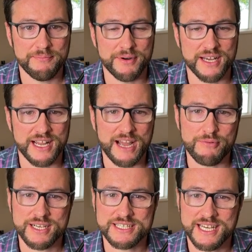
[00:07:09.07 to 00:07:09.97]
But I
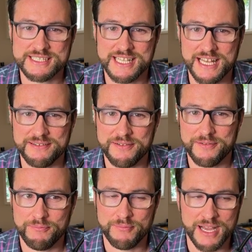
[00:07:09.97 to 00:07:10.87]
recognized that
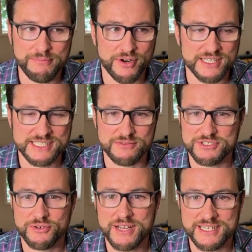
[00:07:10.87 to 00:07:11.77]
my boss, there
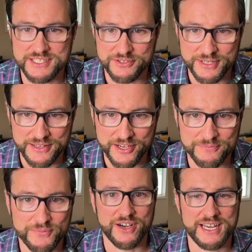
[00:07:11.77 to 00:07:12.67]
was no continuity
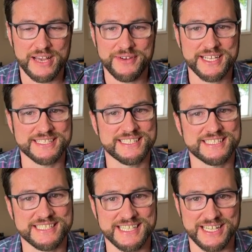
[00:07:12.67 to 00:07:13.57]
there. I didn't have any
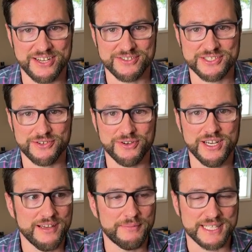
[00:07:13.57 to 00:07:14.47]
consistency there. So
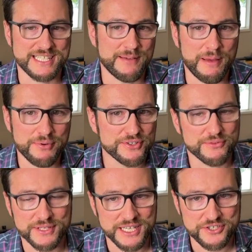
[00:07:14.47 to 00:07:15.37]
by the time I built
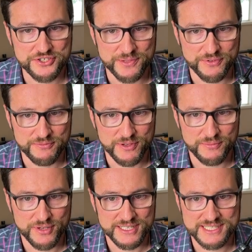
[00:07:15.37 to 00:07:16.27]
a relationship with
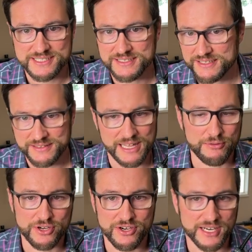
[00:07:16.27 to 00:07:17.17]
one boss, they
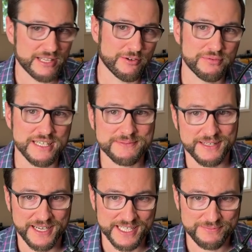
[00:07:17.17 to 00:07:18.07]
were gone and they were replaced by
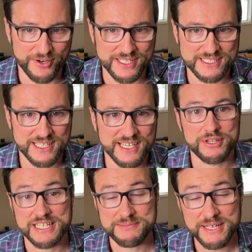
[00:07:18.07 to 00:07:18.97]
the next boss. What
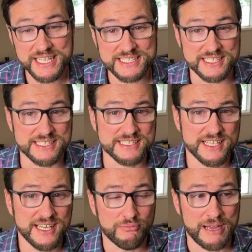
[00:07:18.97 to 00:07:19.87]
this means is
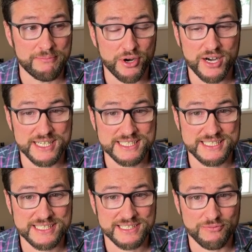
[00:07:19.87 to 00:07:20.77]
my
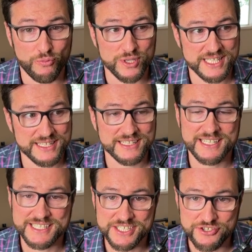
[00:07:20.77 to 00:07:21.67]
boss wasn't the
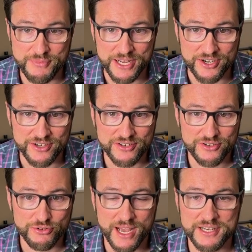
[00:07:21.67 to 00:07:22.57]
decision maker
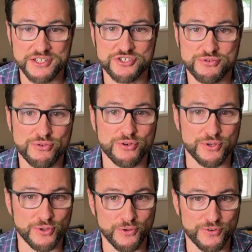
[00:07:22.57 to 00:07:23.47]
who had
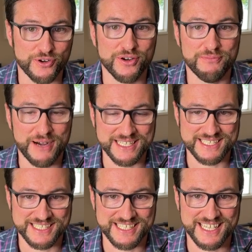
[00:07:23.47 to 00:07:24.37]
control over my
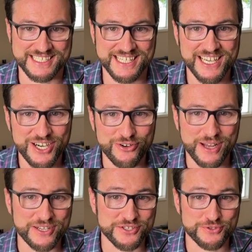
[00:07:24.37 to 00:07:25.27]
success, who
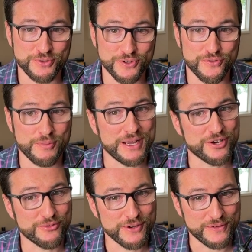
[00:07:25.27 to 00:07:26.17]
had control over my
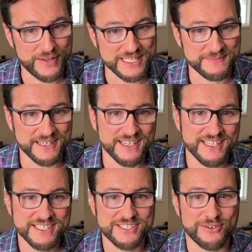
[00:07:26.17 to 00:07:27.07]
career advancement.
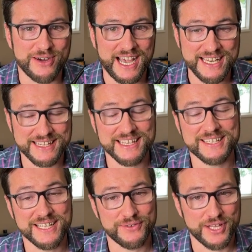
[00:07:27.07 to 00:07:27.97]
So I had to think a
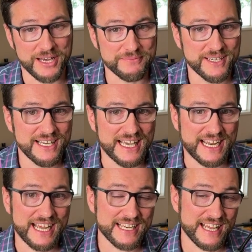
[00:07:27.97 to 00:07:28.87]
level up, and
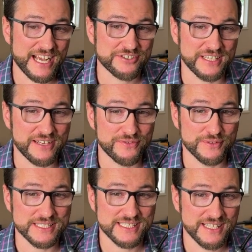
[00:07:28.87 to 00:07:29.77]
I had to actually
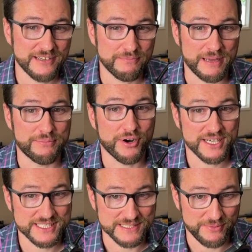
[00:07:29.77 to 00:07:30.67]
influence my
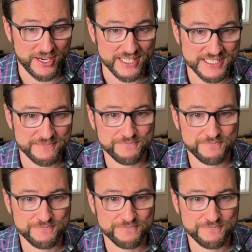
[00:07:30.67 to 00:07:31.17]
boss's boss.